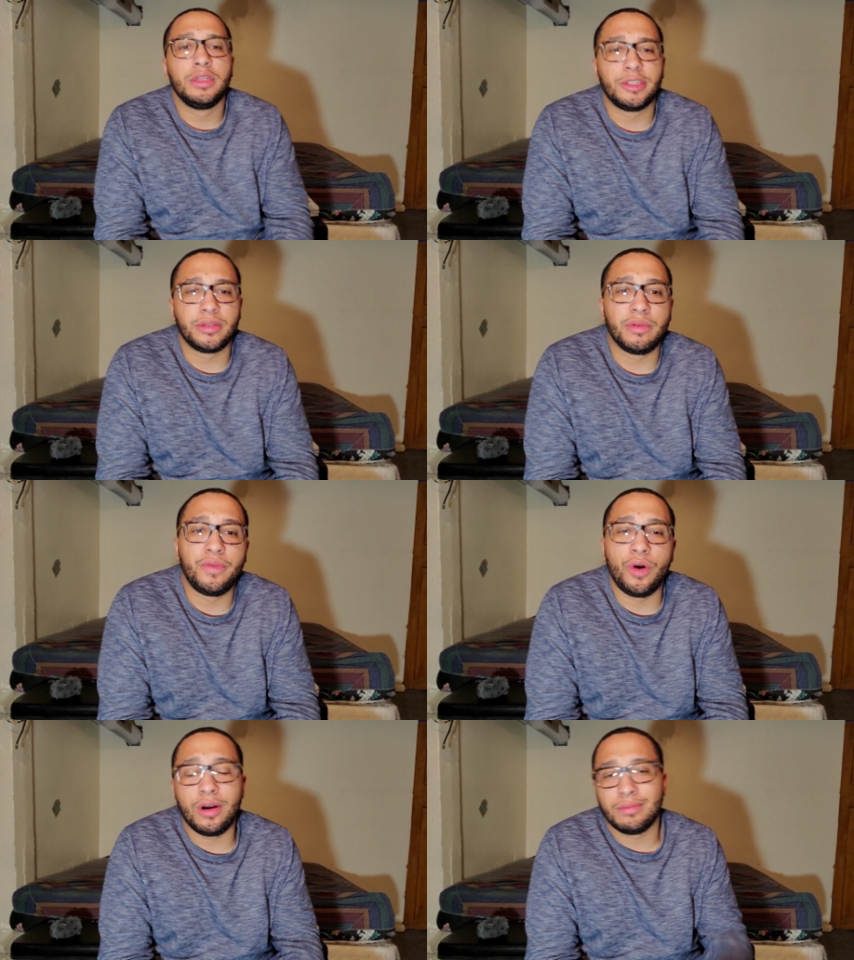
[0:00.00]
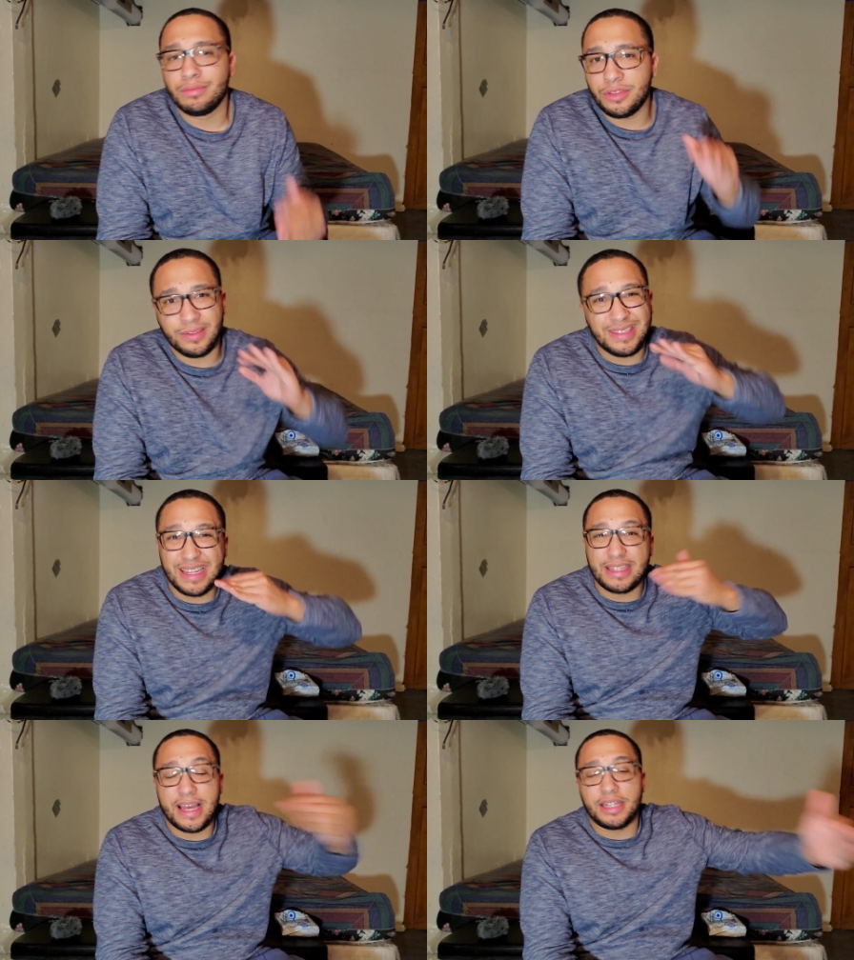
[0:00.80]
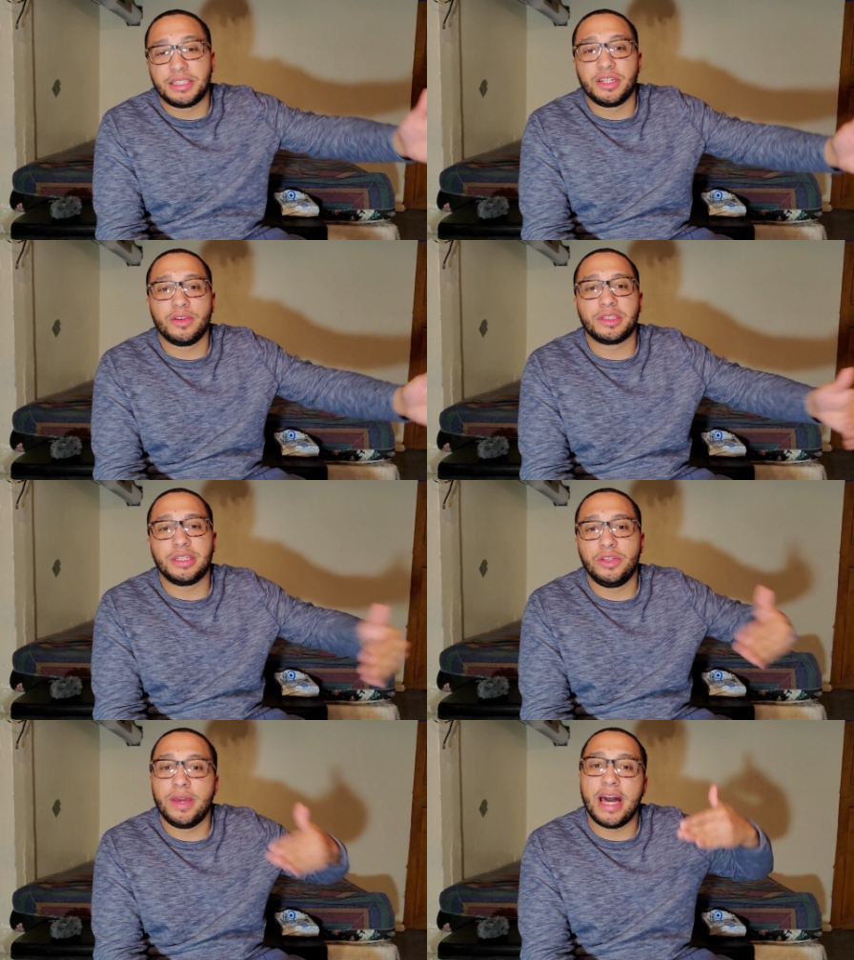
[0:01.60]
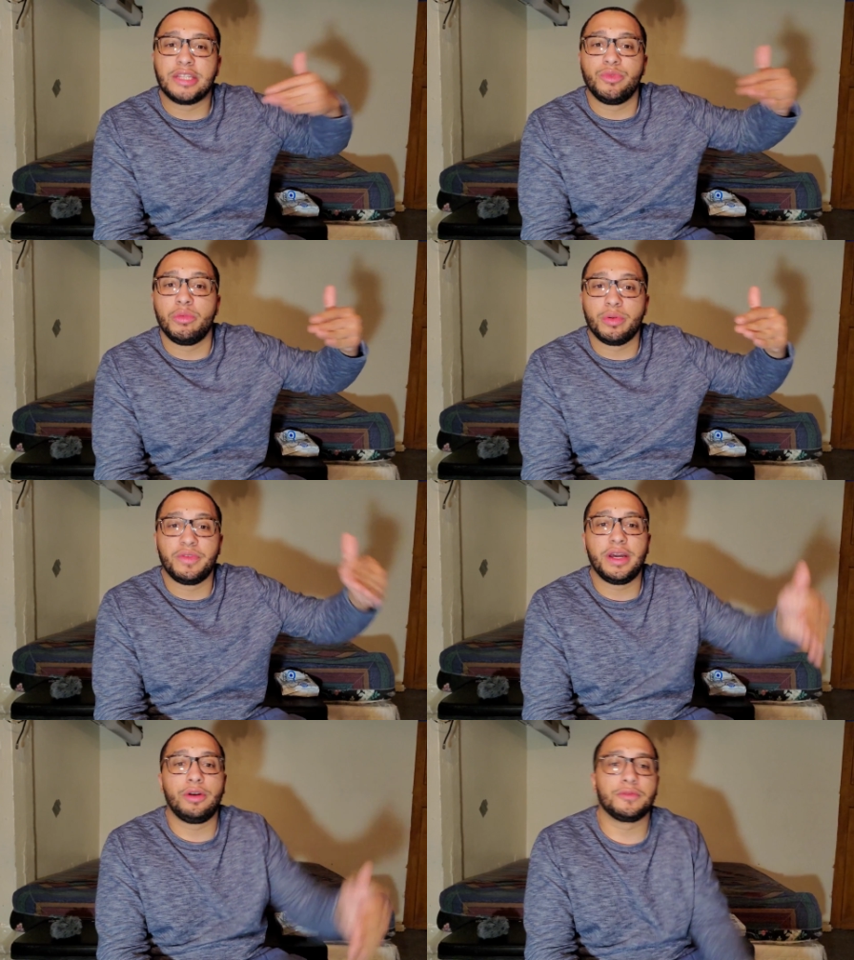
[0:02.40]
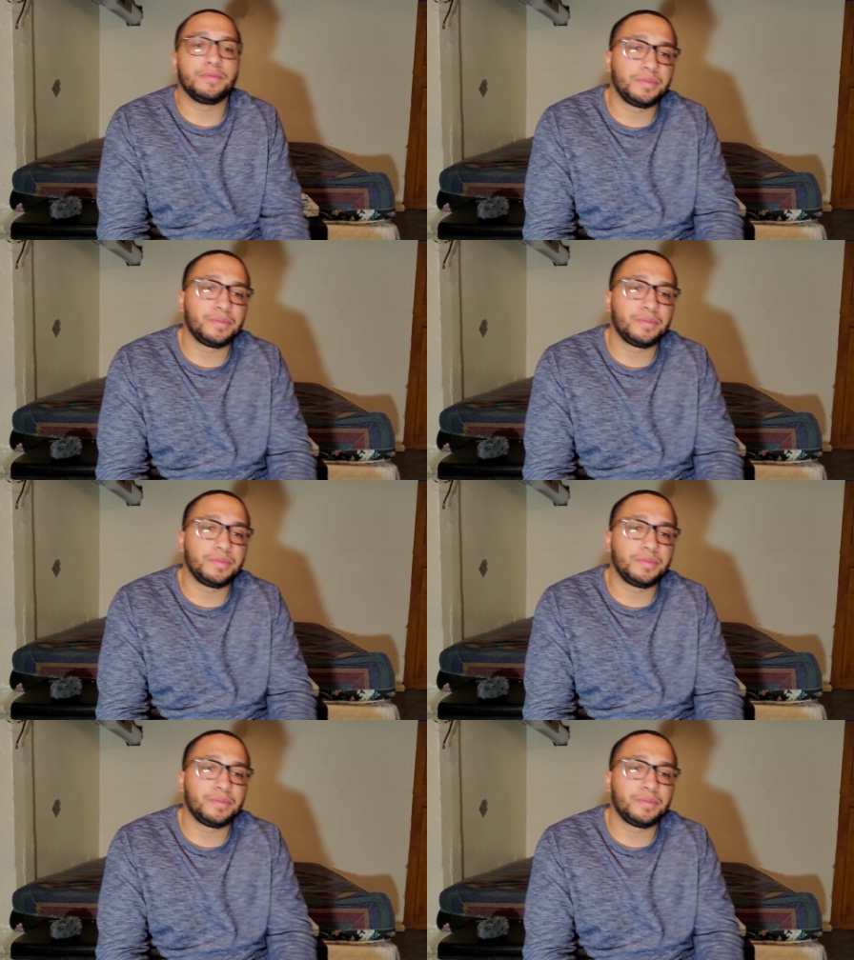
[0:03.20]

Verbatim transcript: So number four, you know, you gotta take it seriously. You guys will prevail.